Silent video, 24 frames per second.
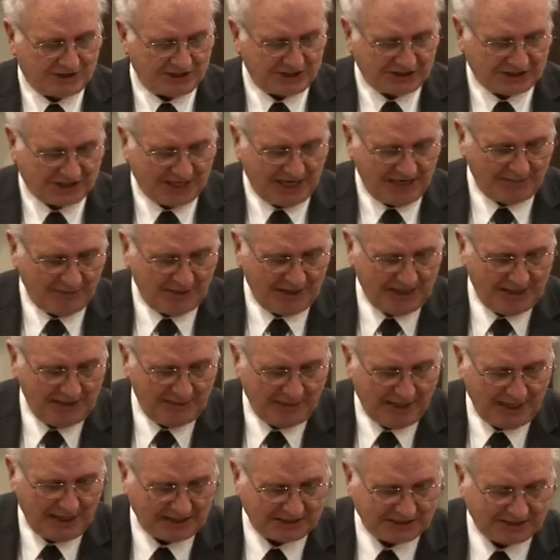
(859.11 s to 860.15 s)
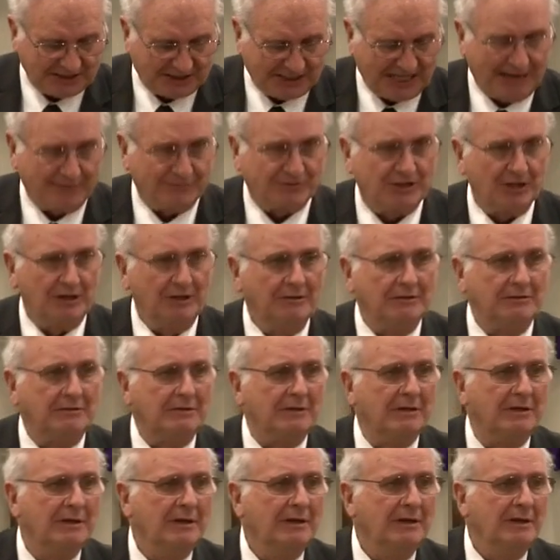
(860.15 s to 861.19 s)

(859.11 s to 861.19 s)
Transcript: the statement he makes is absolute.